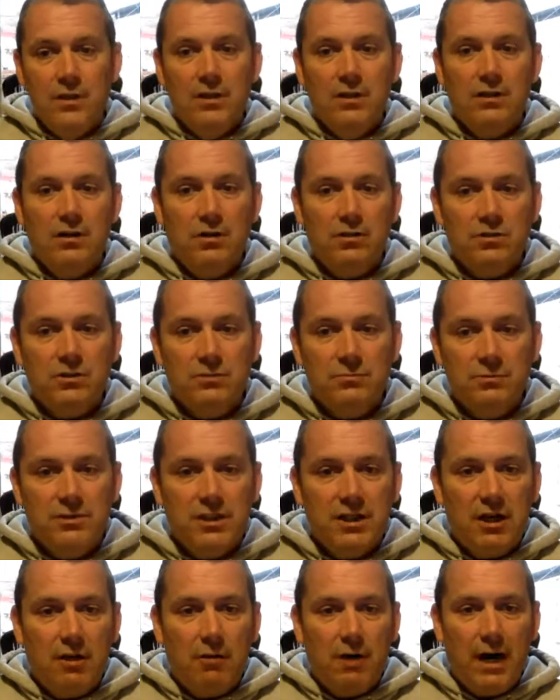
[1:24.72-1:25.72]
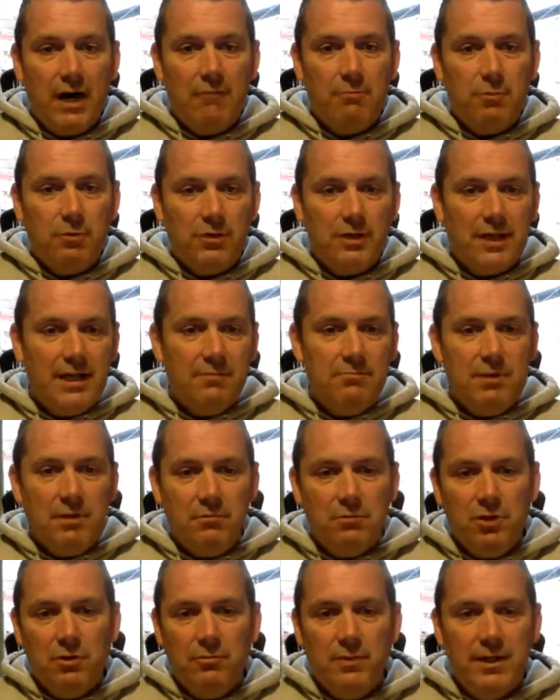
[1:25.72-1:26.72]
Got some to go at, but keep them
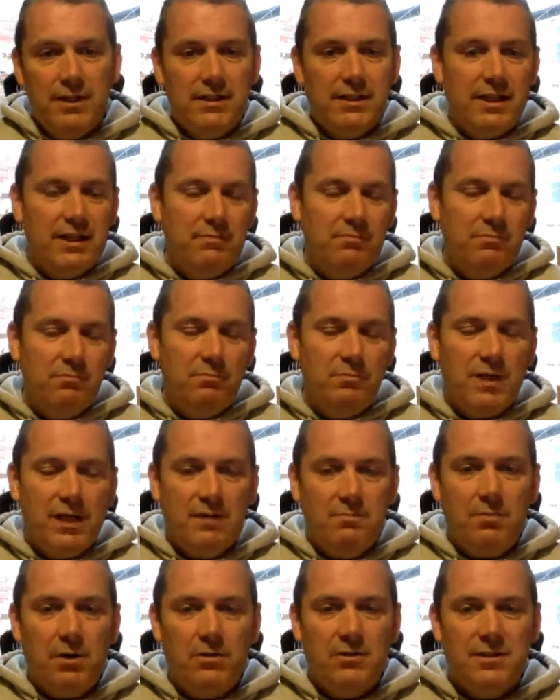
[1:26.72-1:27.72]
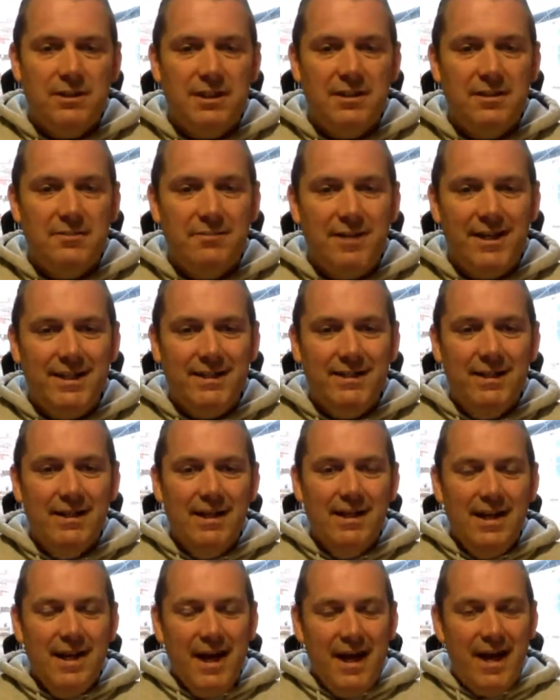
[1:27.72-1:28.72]
coming. Keep posting them in.
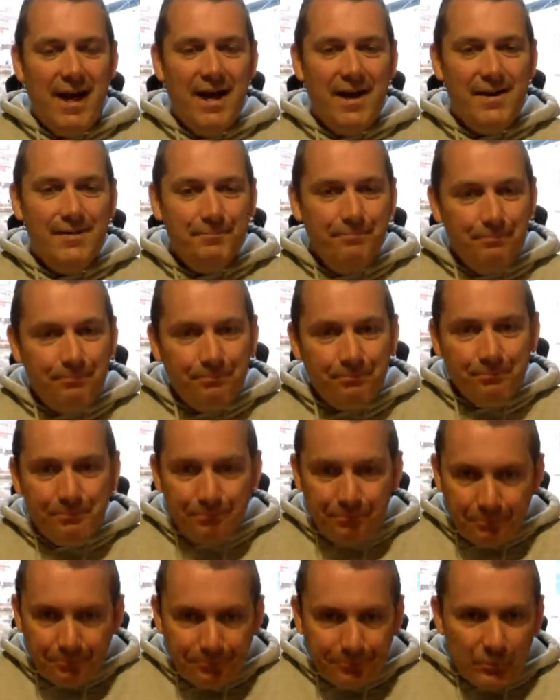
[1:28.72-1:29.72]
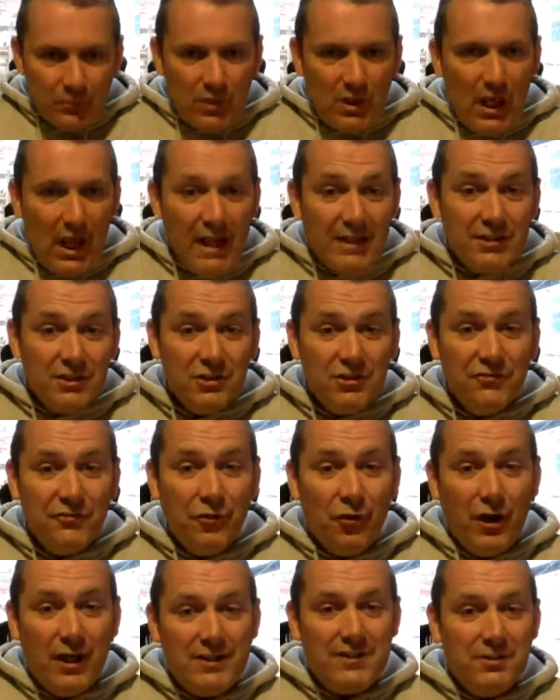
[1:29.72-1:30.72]
I just
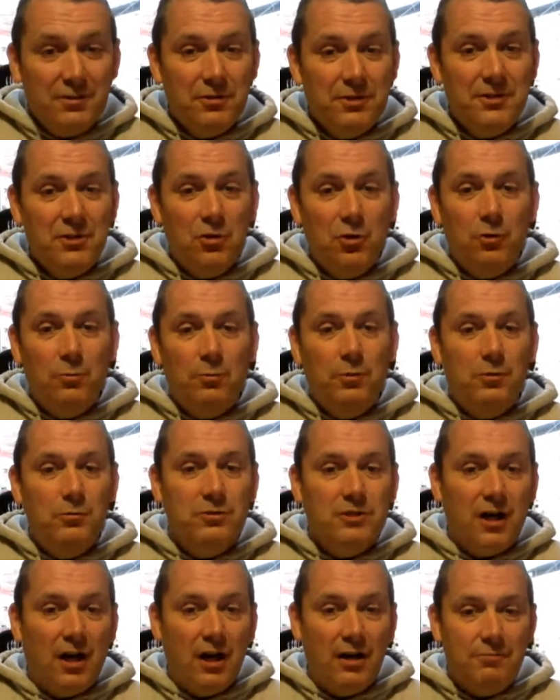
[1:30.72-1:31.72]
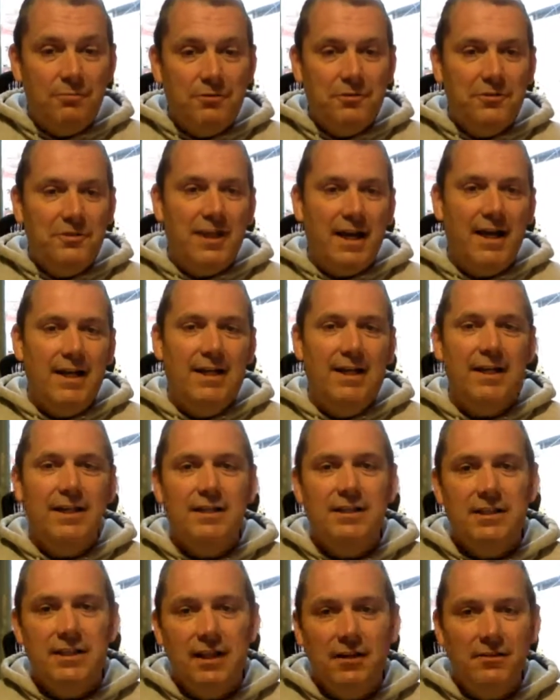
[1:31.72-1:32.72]
thought I'd do a normal type
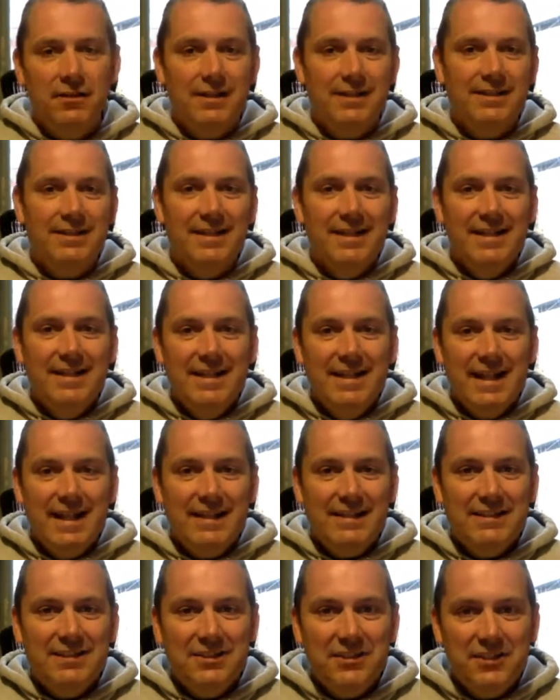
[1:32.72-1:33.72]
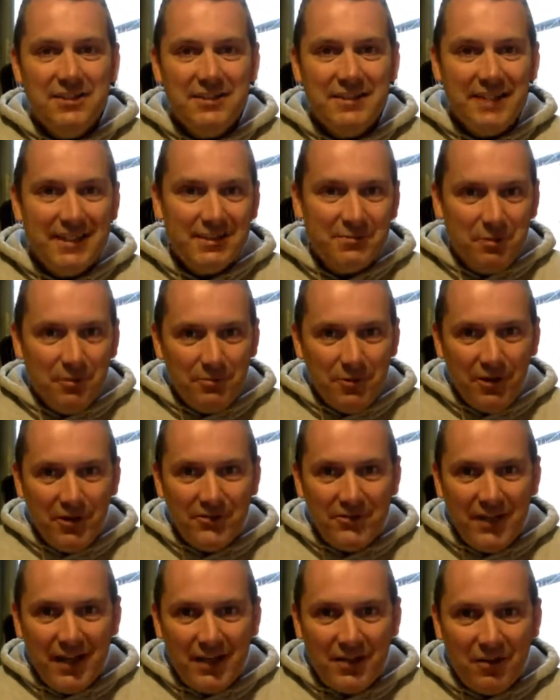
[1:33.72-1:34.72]
DOdaily. It's Thursday, it's my
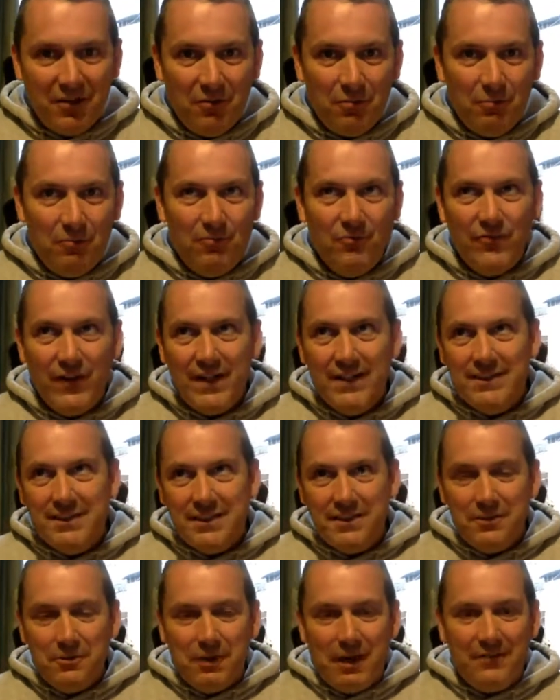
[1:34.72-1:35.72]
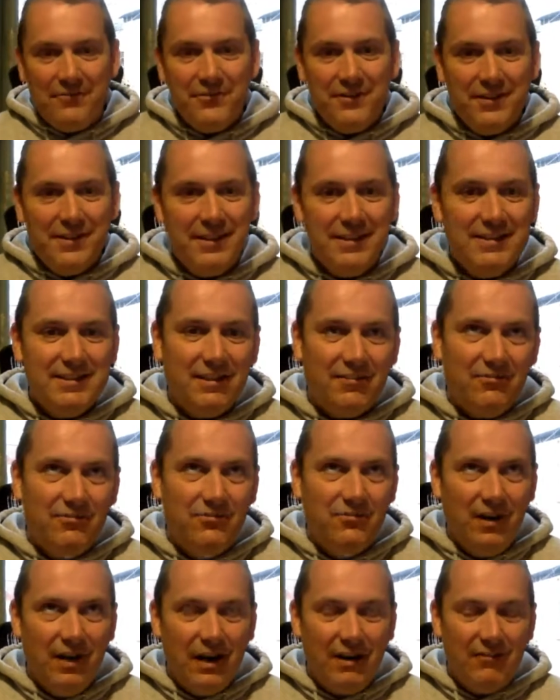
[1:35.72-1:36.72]
birthday. I've got things to do after this. I've
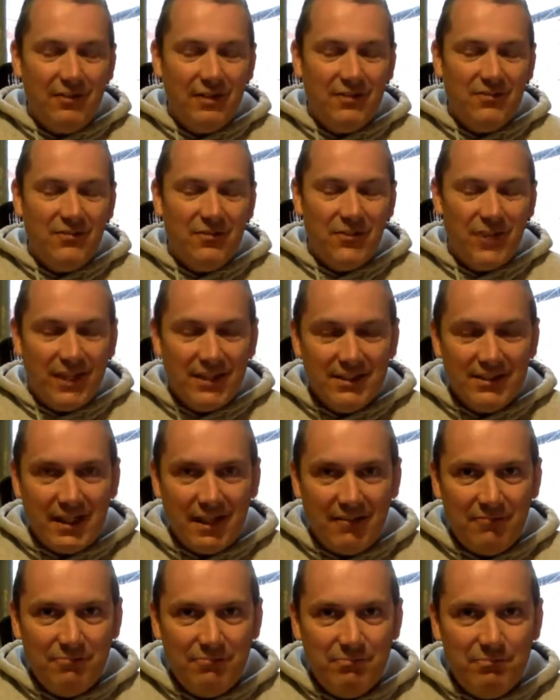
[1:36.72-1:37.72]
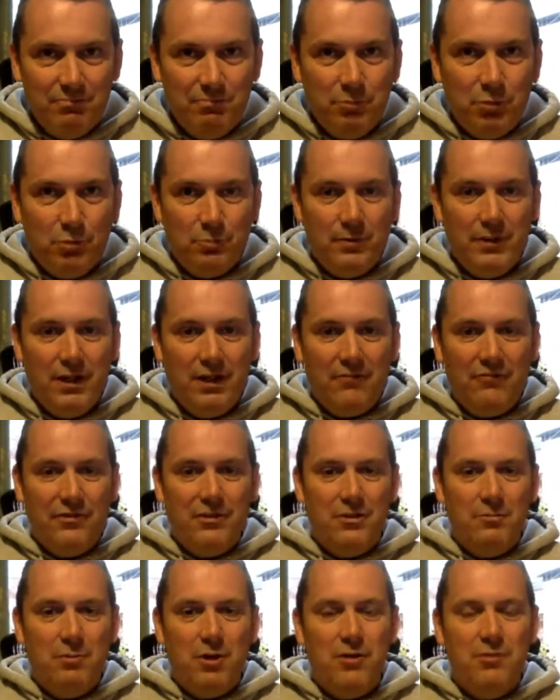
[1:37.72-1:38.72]
had things that have put me off at
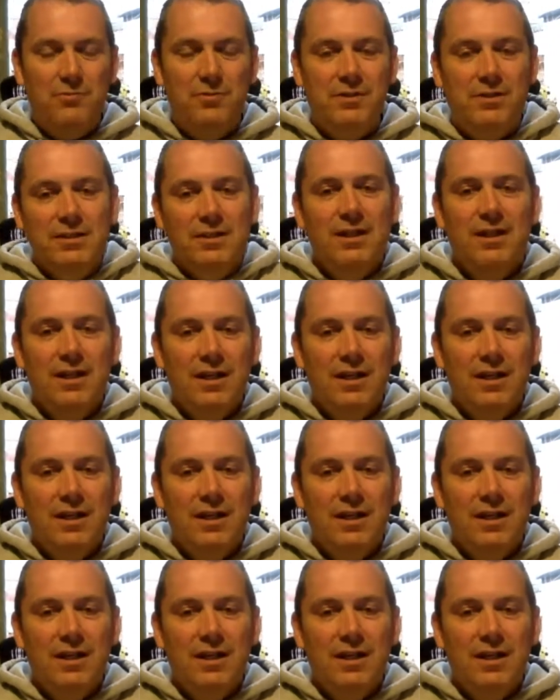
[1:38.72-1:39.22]
the moment,